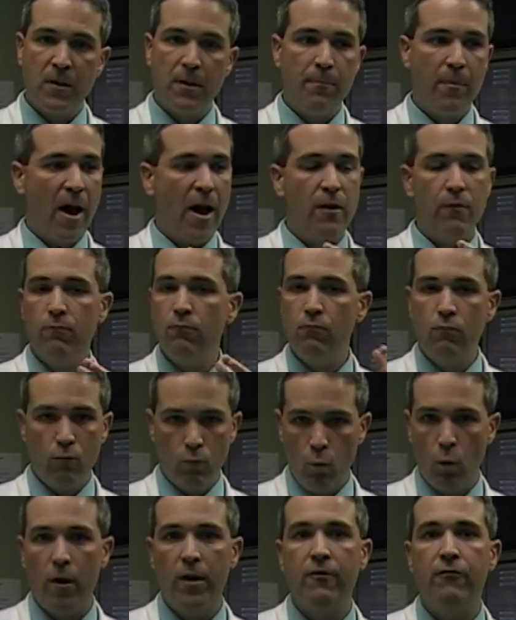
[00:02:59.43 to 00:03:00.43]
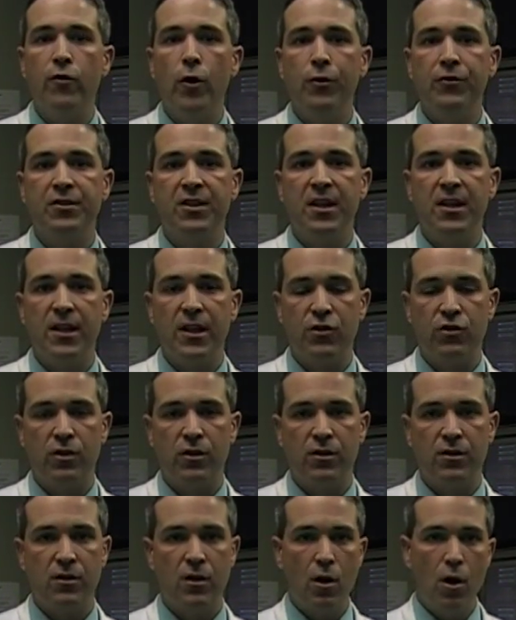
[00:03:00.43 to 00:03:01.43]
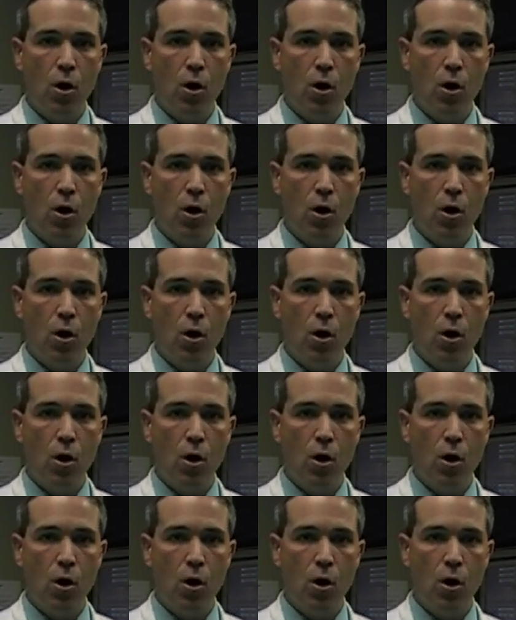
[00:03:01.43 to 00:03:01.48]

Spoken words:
by one of those conditions.